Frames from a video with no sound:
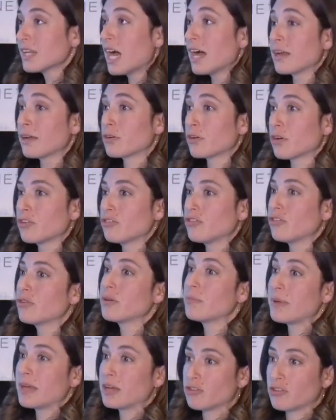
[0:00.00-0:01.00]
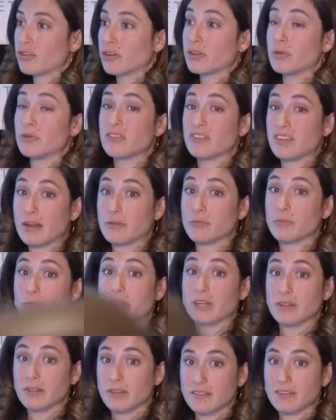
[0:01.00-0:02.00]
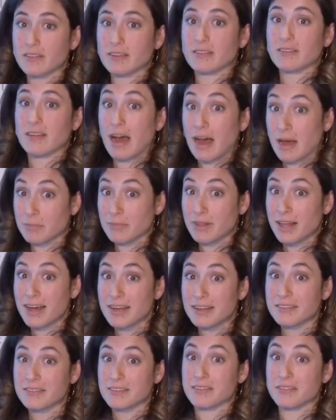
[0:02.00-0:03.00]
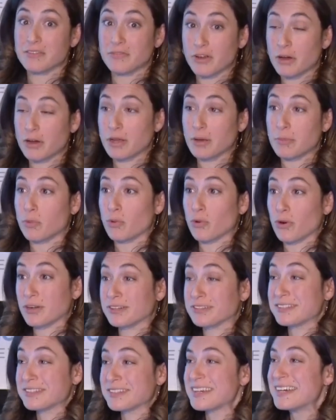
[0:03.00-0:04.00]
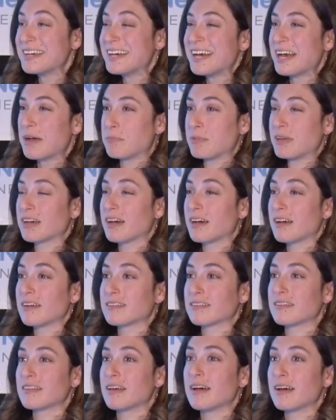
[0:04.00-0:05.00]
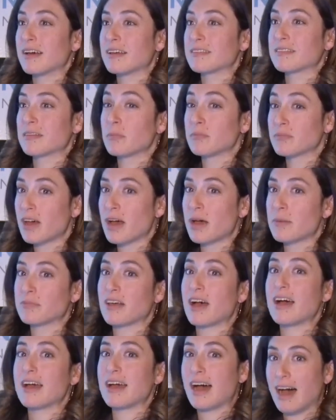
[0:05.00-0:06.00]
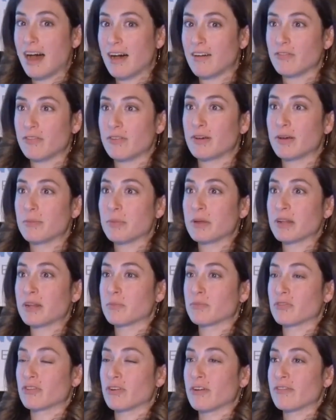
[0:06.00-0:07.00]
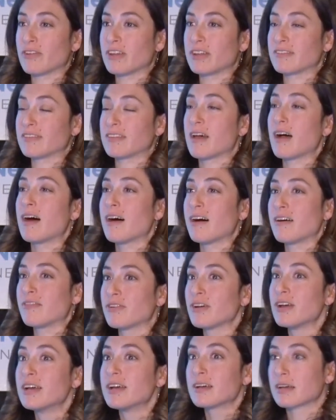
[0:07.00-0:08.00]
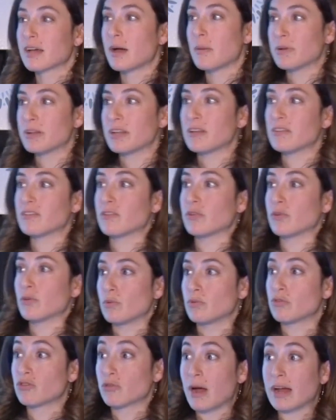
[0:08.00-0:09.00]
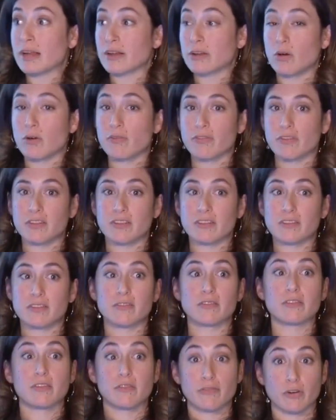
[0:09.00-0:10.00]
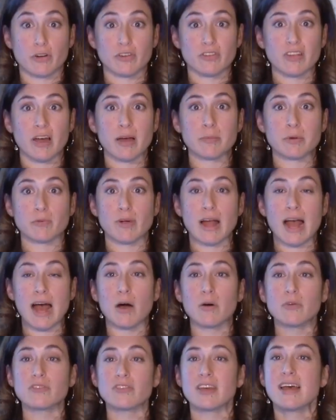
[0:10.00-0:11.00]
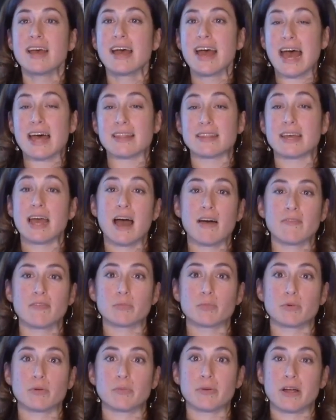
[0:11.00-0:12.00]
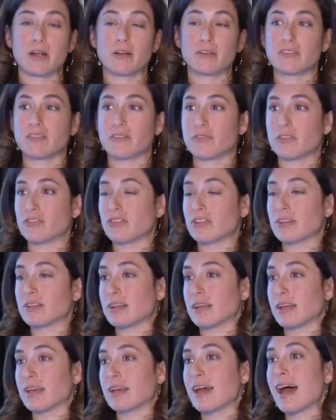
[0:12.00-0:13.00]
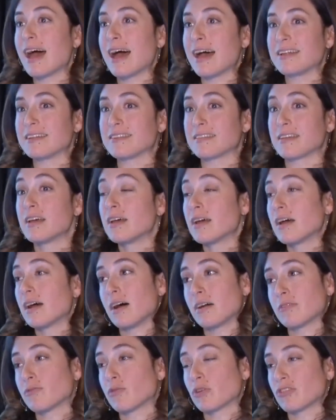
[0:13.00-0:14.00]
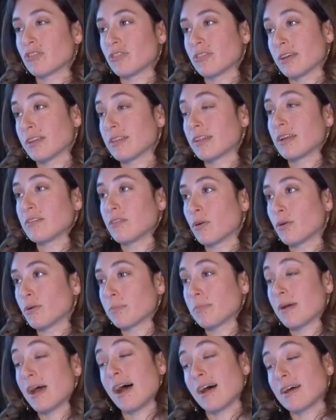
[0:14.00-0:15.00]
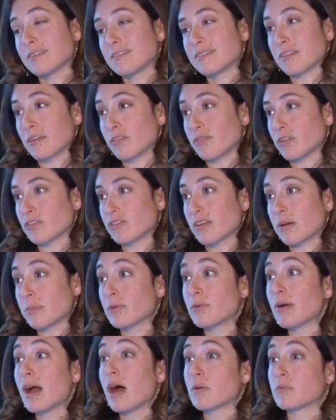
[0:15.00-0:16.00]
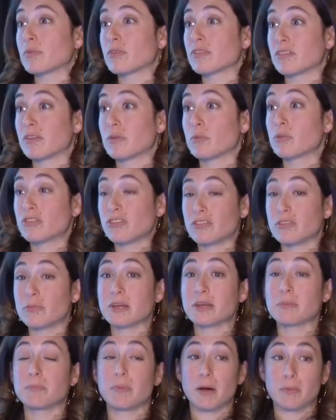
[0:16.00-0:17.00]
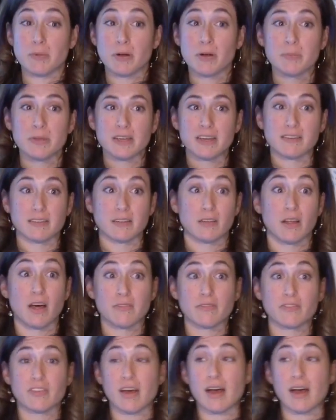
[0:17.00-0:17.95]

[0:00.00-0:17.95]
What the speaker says: I encourage you to make sure you set realistic timelines. It's very important, because sometimes I have been observant of companies who try to go for this the first time around, and they haven't prepared sufficiently, and unfortunately they don't pass their first time around, which is a big bummer, because a lot of